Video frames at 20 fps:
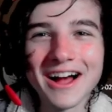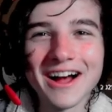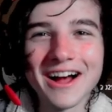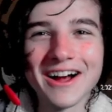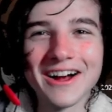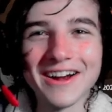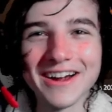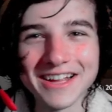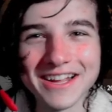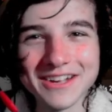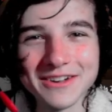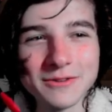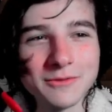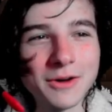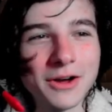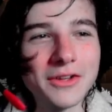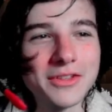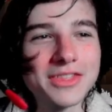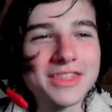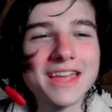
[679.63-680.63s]
Alrighty,
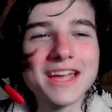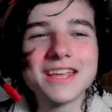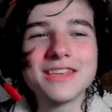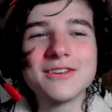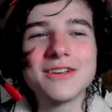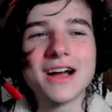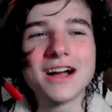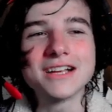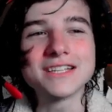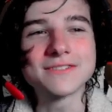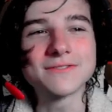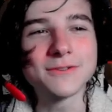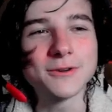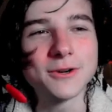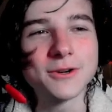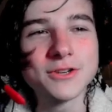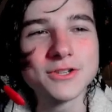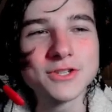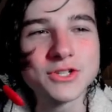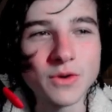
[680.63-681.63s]
well, thank you guys
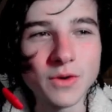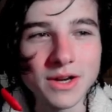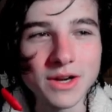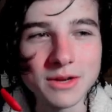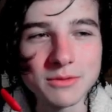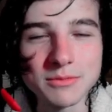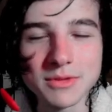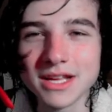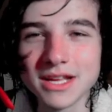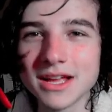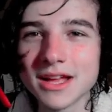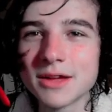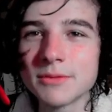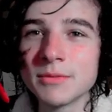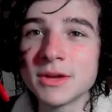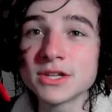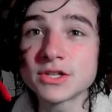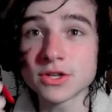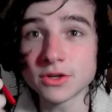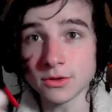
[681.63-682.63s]
for joining me.
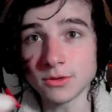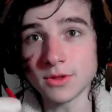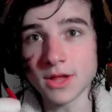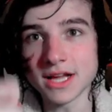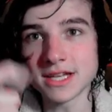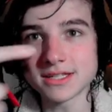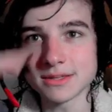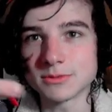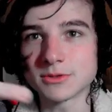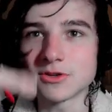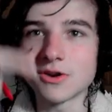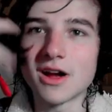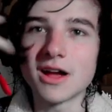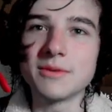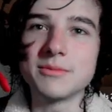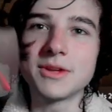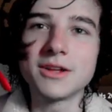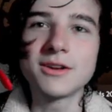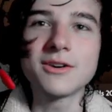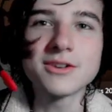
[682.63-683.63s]
Make sure you like,
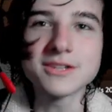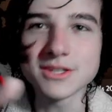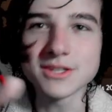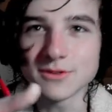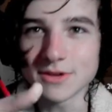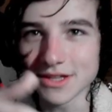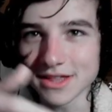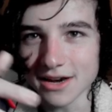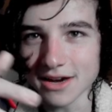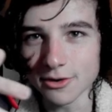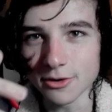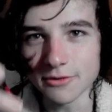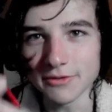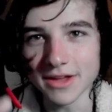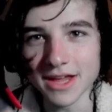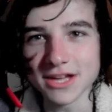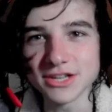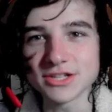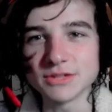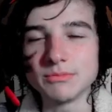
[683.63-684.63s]
subscribe, and also hit that
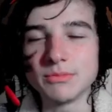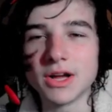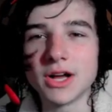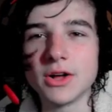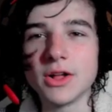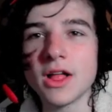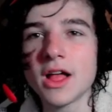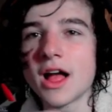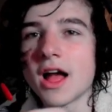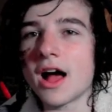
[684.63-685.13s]
notification bell.